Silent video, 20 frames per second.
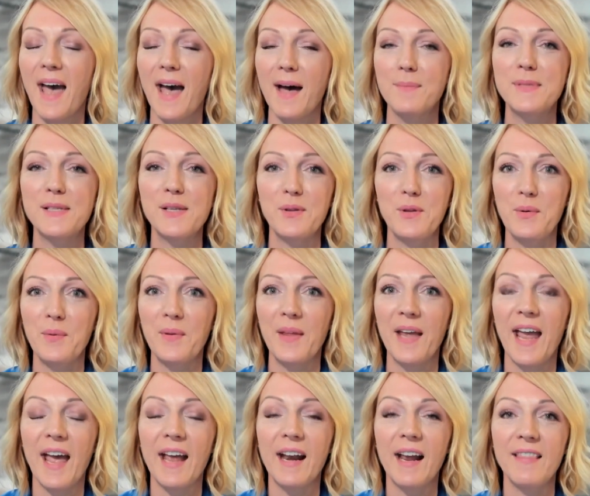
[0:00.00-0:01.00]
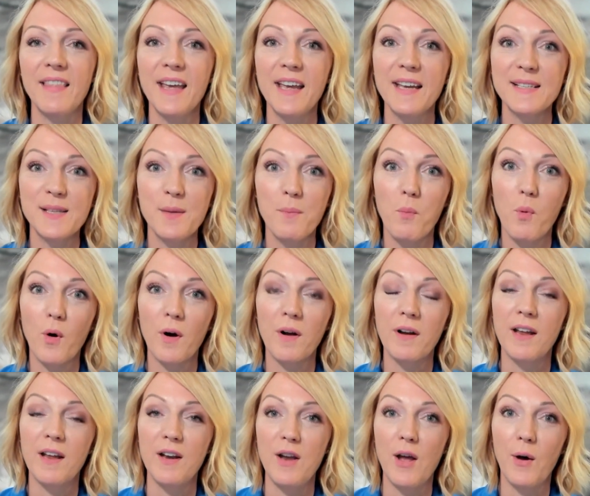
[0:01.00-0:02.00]
Absolutely. And I think it's
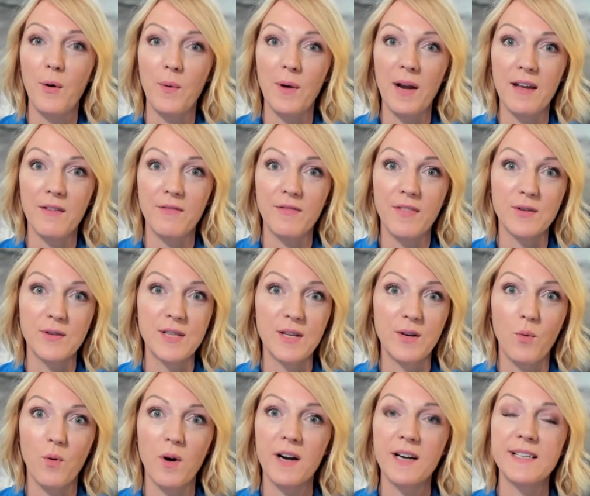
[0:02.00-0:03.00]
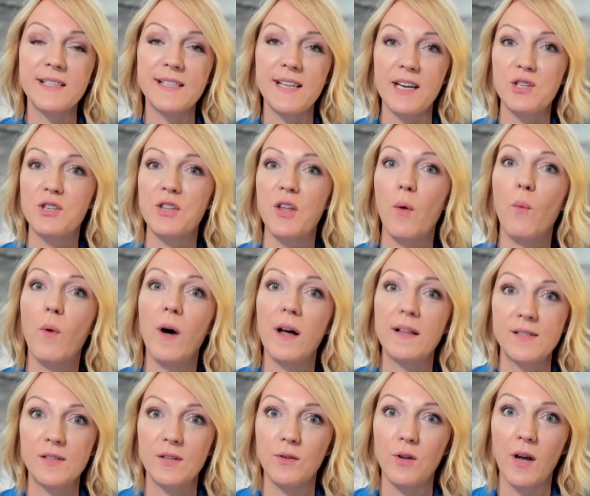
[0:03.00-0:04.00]
important to note if there's an organization that
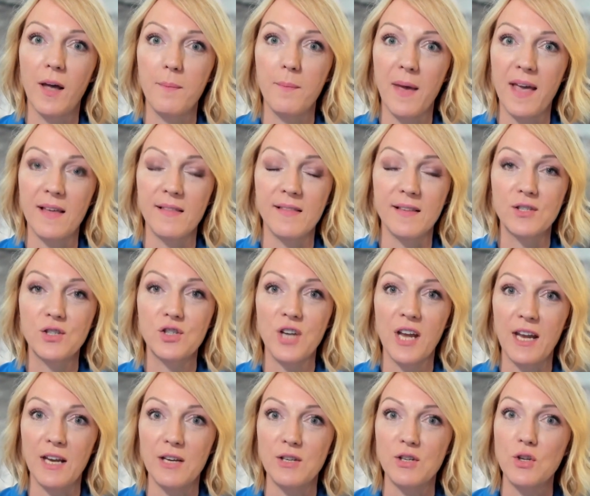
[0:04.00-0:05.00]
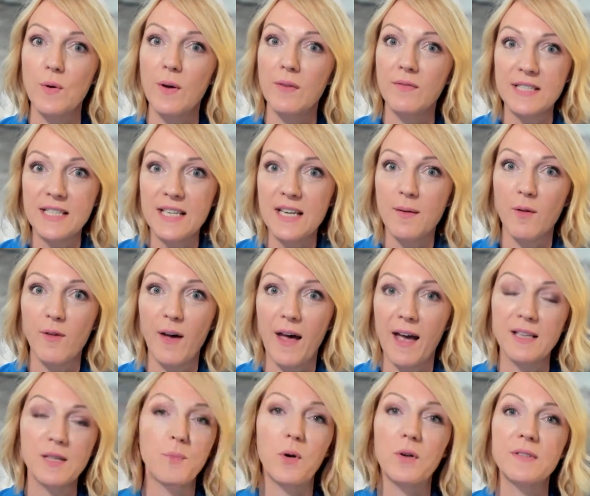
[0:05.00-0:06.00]
wants to look at making this change, you have a team of
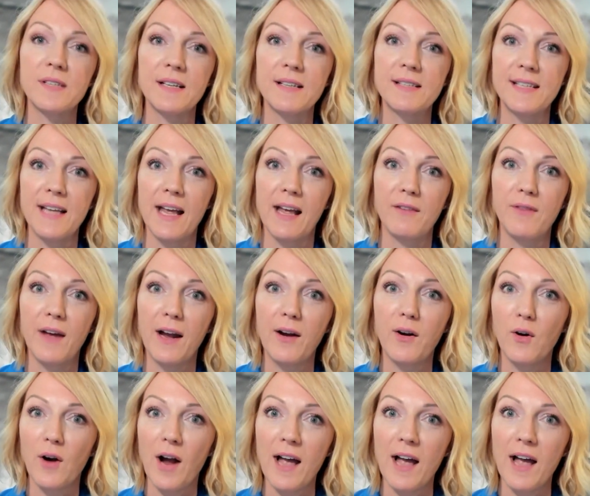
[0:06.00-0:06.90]
experts at Sandvik,